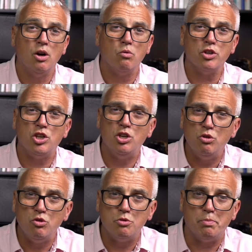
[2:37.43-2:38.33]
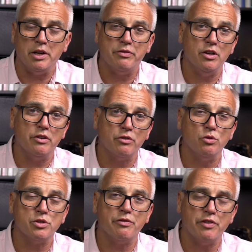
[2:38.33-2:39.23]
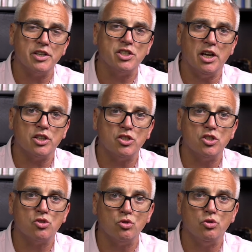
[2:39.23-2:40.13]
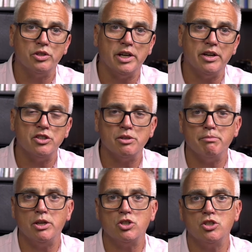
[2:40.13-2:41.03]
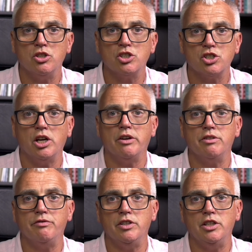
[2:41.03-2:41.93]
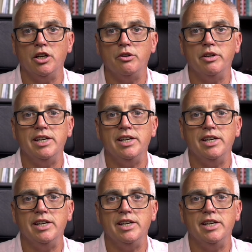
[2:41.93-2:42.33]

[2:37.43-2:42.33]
One huge benefit, of course, of Flexi-Access Drawdown, as I mentioned at the start of the video,